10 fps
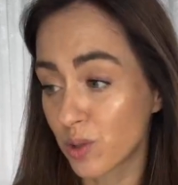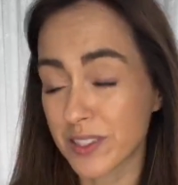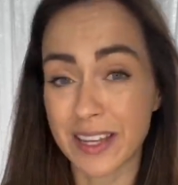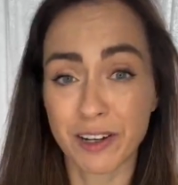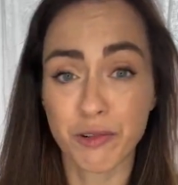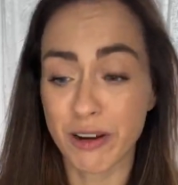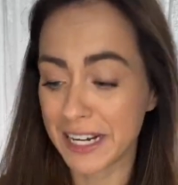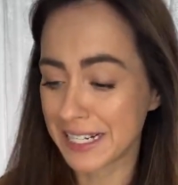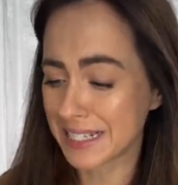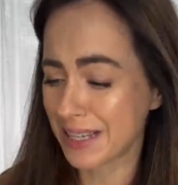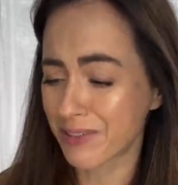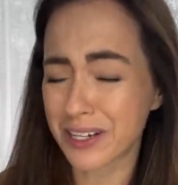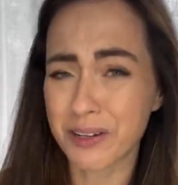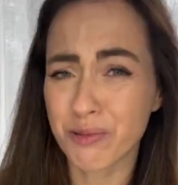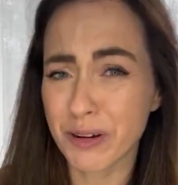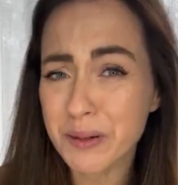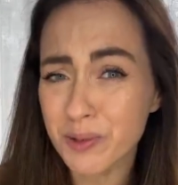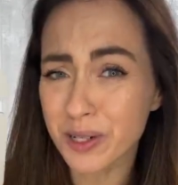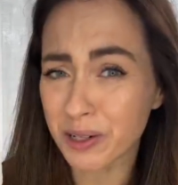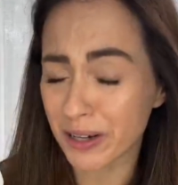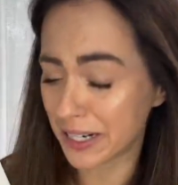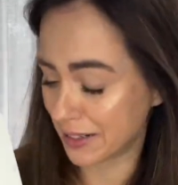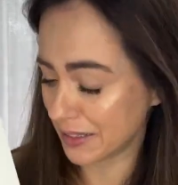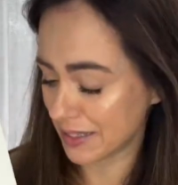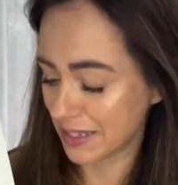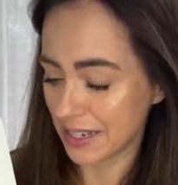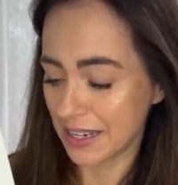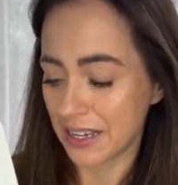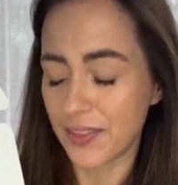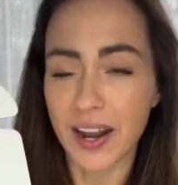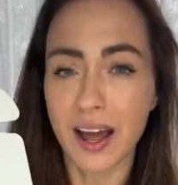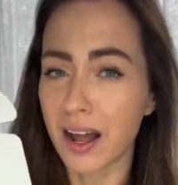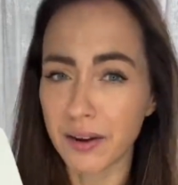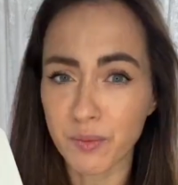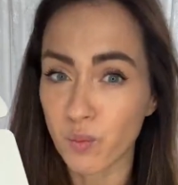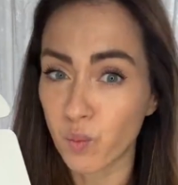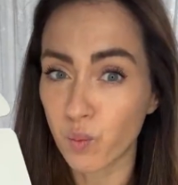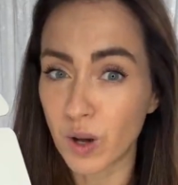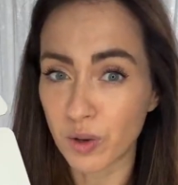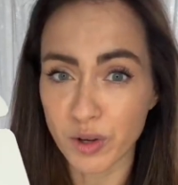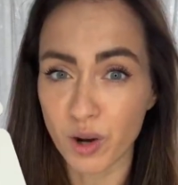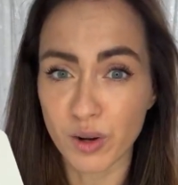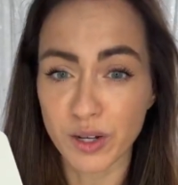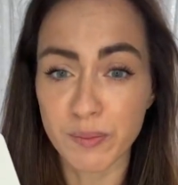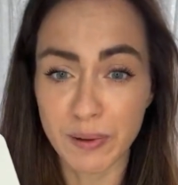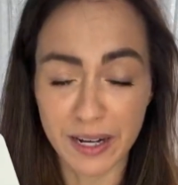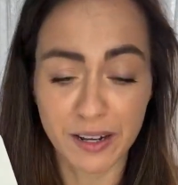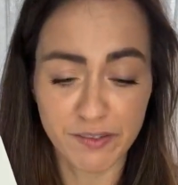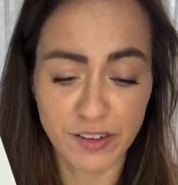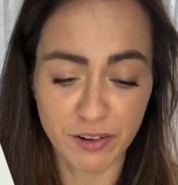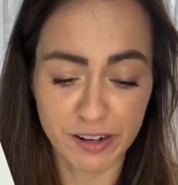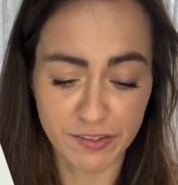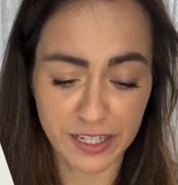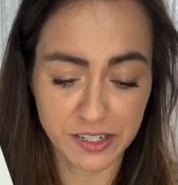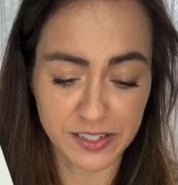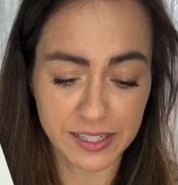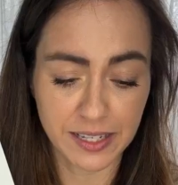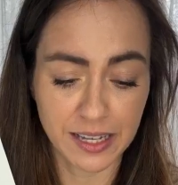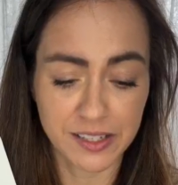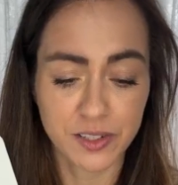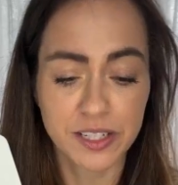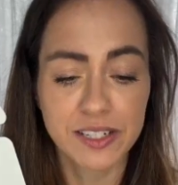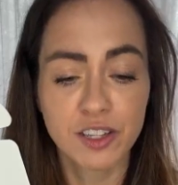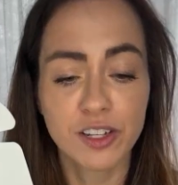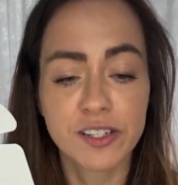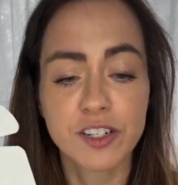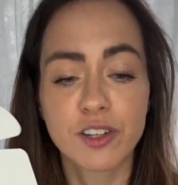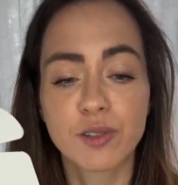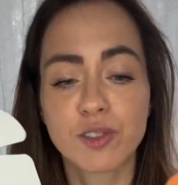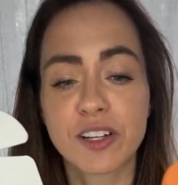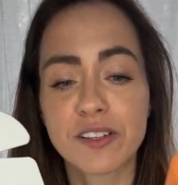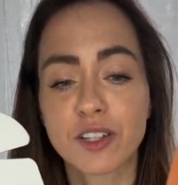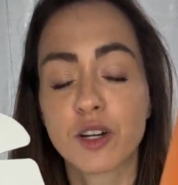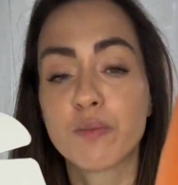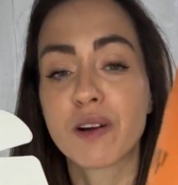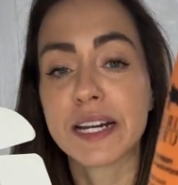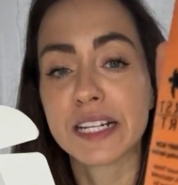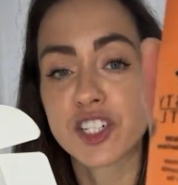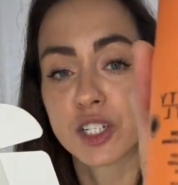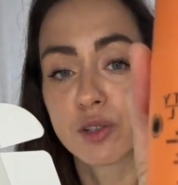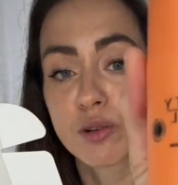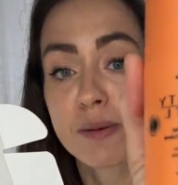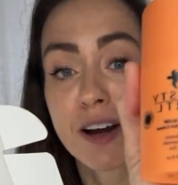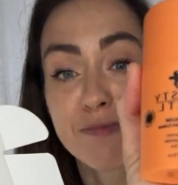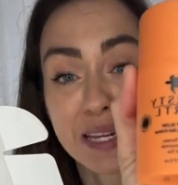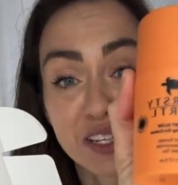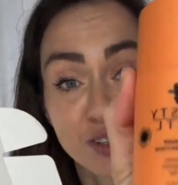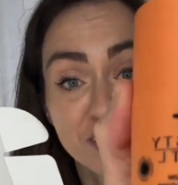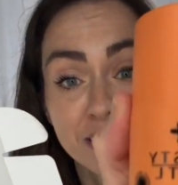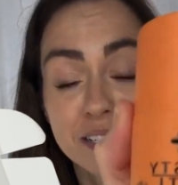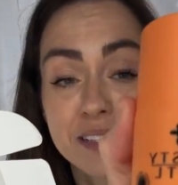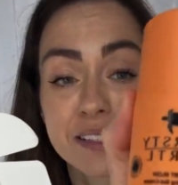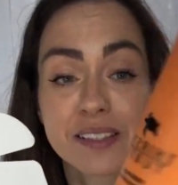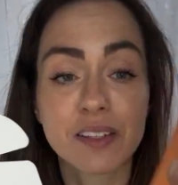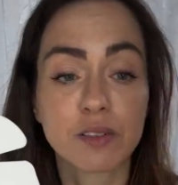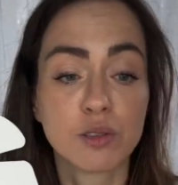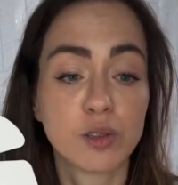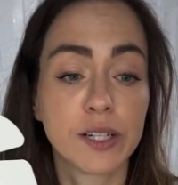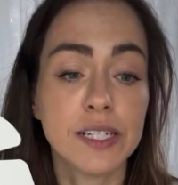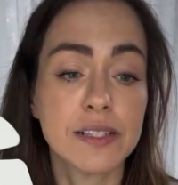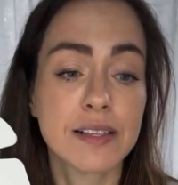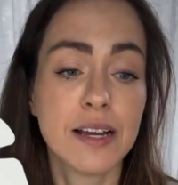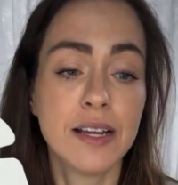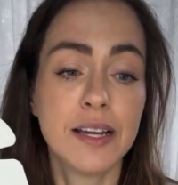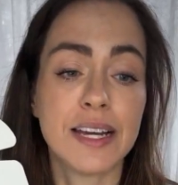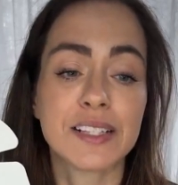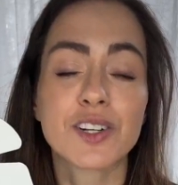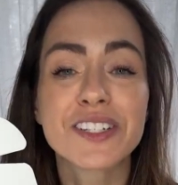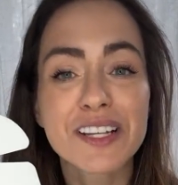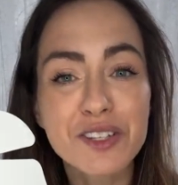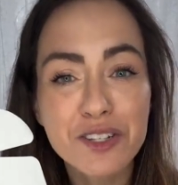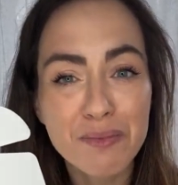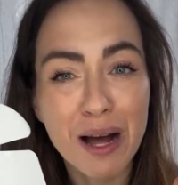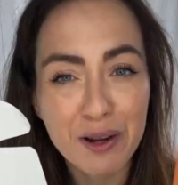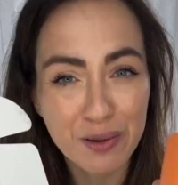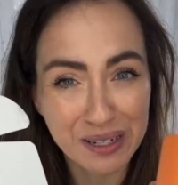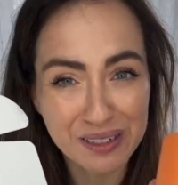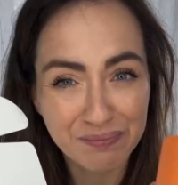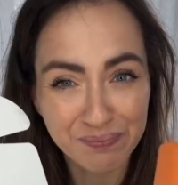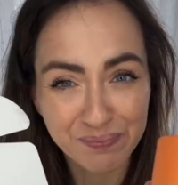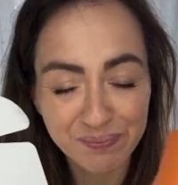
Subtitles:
source their ingredients. They've got incredible ingredients that aren't well known but are very effective in skincare. So the Thirsty Turtle Desert Glow Brightening Gel Cream, I've been using this. This is glorious. It's got desert tomato in it.